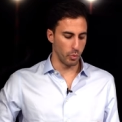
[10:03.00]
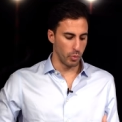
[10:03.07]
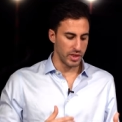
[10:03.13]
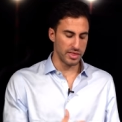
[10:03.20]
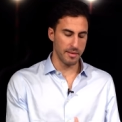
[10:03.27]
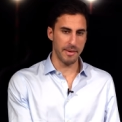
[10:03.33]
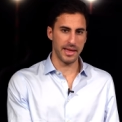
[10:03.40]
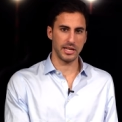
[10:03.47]

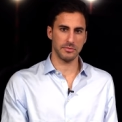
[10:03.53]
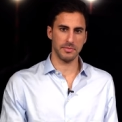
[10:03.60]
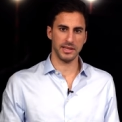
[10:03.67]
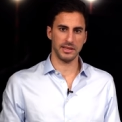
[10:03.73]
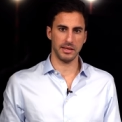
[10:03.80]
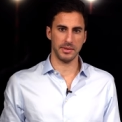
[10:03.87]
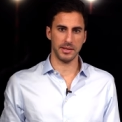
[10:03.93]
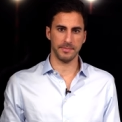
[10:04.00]
with a
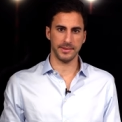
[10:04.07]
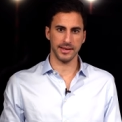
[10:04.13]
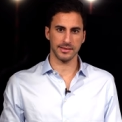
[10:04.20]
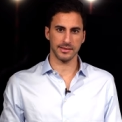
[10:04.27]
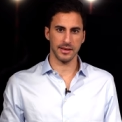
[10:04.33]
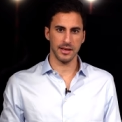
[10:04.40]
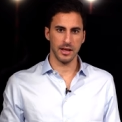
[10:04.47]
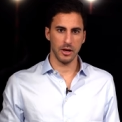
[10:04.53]
management team in
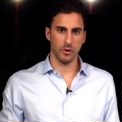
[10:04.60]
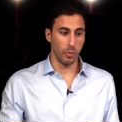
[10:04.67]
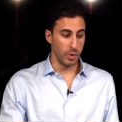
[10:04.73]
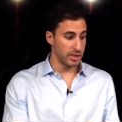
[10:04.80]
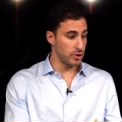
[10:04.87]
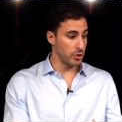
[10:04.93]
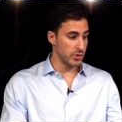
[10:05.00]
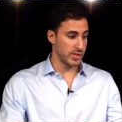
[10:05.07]
place,
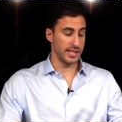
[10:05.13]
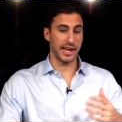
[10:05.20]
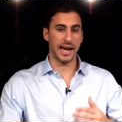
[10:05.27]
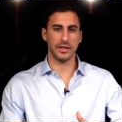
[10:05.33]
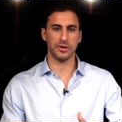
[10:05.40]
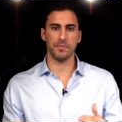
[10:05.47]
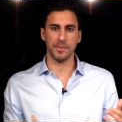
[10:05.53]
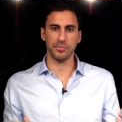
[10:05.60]
with using
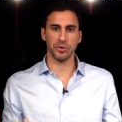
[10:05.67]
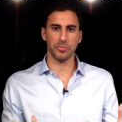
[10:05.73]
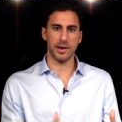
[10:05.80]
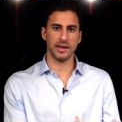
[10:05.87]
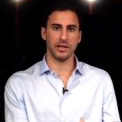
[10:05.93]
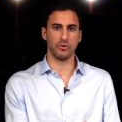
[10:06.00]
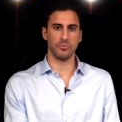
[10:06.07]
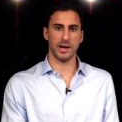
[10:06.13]
other people's
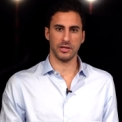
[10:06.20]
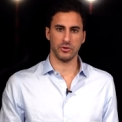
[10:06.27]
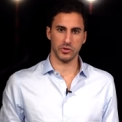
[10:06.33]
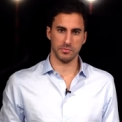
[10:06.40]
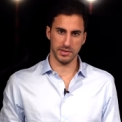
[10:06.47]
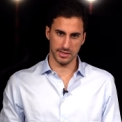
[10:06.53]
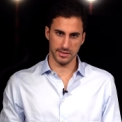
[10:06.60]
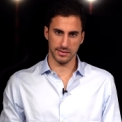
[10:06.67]
money to buy those
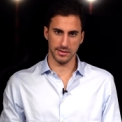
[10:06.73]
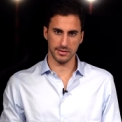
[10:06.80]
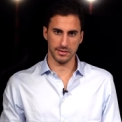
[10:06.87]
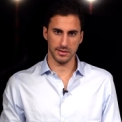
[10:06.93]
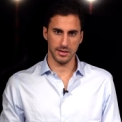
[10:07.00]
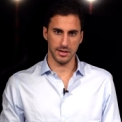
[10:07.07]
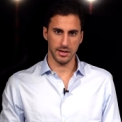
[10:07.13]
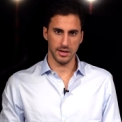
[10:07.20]
businesses.
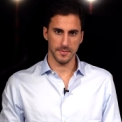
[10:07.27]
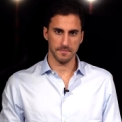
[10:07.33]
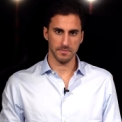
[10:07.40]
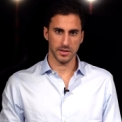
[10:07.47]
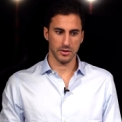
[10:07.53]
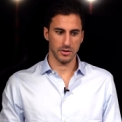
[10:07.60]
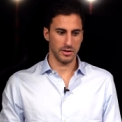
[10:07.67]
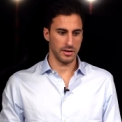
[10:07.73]

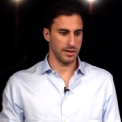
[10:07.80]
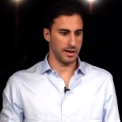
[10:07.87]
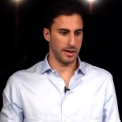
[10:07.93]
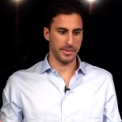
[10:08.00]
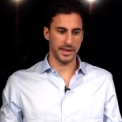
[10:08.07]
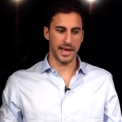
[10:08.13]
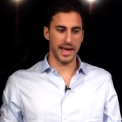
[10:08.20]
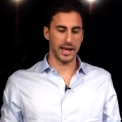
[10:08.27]
I
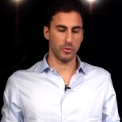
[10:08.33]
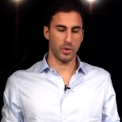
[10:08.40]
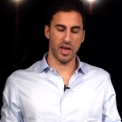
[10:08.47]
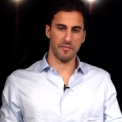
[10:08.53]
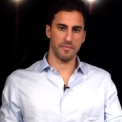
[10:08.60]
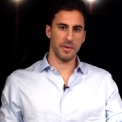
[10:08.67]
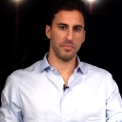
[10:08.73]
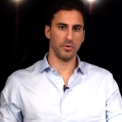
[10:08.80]
mean, heck, we
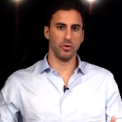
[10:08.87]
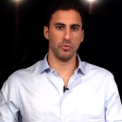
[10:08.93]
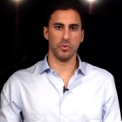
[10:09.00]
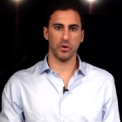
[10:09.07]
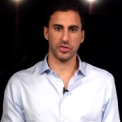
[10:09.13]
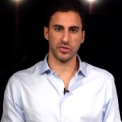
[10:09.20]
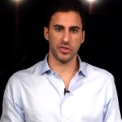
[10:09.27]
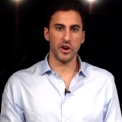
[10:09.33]
have people who
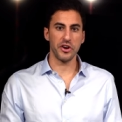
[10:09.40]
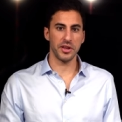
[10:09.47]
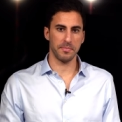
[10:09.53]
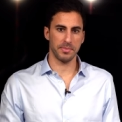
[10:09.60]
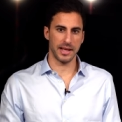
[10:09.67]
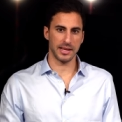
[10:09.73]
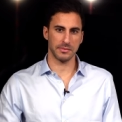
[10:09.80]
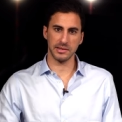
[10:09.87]
bought 30
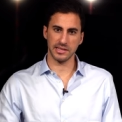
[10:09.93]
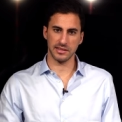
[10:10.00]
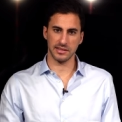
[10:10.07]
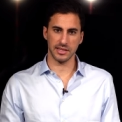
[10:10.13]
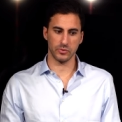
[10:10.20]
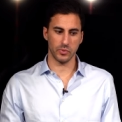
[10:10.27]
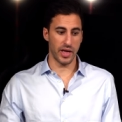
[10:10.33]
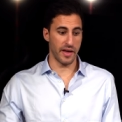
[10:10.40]
plus
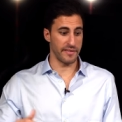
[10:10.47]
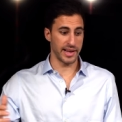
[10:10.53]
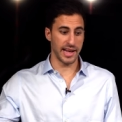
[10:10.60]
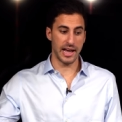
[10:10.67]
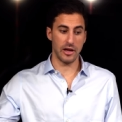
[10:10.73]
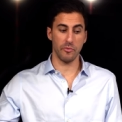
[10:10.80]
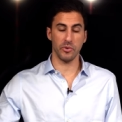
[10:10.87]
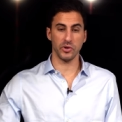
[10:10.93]
businesses. We have a
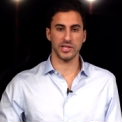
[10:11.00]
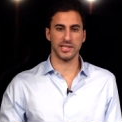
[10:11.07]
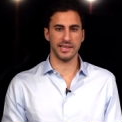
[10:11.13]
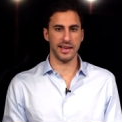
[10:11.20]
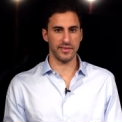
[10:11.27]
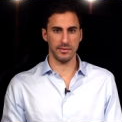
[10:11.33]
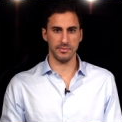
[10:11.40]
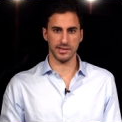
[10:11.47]
guy who bought
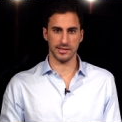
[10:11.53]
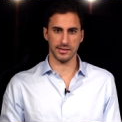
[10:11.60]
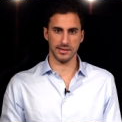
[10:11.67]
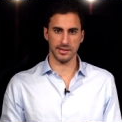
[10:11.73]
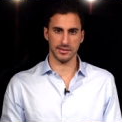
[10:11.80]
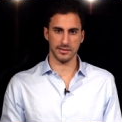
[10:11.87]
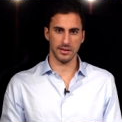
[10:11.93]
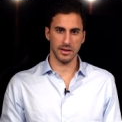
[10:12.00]
seven
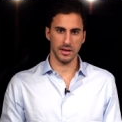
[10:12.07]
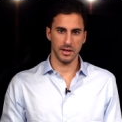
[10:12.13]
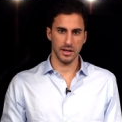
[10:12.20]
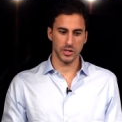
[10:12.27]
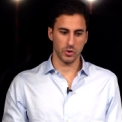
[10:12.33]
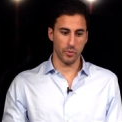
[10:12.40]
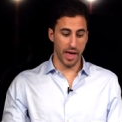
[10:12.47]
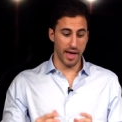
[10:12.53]
businesses.
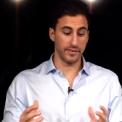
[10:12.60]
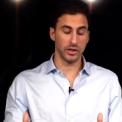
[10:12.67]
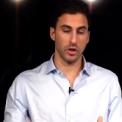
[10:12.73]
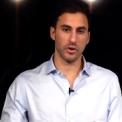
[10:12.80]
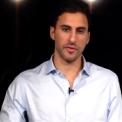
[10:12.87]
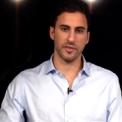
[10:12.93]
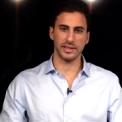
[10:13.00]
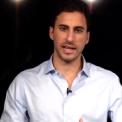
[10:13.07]
So we have a
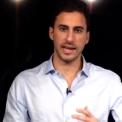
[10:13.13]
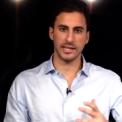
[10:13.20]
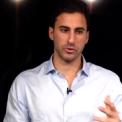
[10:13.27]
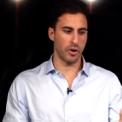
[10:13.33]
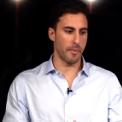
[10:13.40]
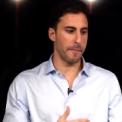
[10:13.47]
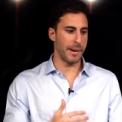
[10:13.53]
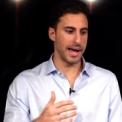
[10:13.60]
lot of clients who
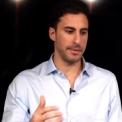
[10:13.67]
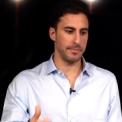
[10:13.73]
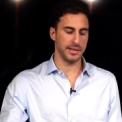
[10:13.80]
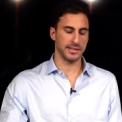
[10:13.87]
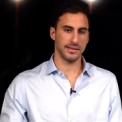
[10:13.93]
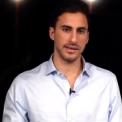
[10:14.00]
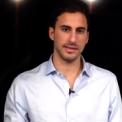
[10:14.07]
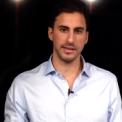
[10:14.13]
are buying
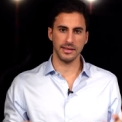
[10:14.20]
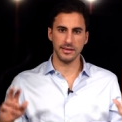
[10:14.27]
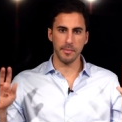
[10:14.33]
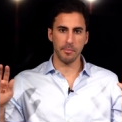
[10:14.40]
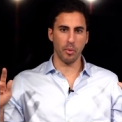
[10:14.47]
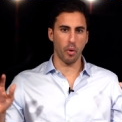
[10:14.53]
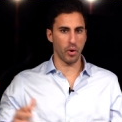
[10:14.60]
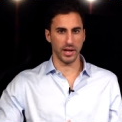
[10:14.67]
businesses in the
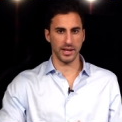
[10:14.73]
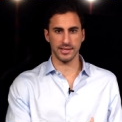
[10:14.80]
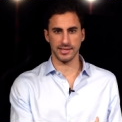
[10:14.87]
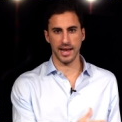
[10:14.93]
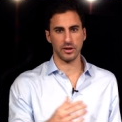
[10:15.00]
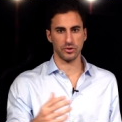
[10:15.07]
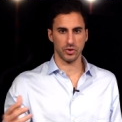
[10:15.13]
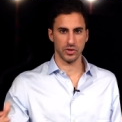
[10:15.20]
boring
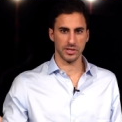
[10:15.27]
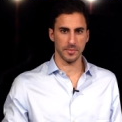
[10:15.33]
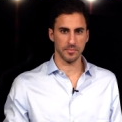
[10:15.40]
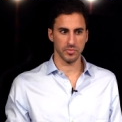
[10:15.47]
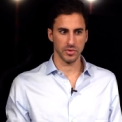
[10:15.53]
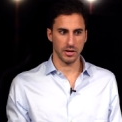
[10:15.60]
sectors